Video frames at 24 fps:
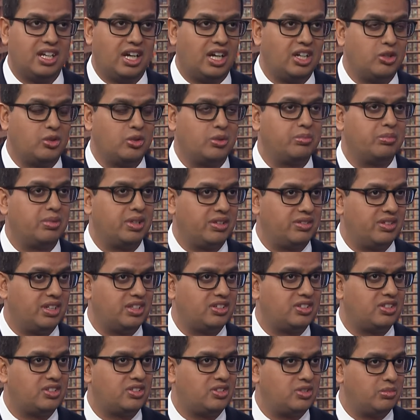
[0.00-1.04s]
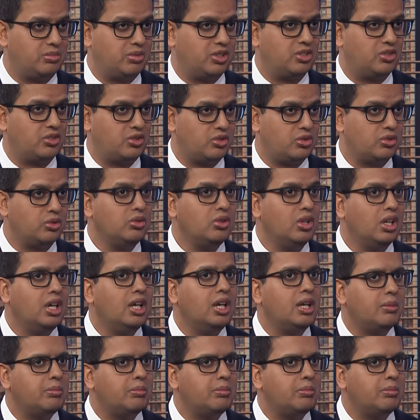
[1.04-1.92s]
I, I, don't believe that to be true.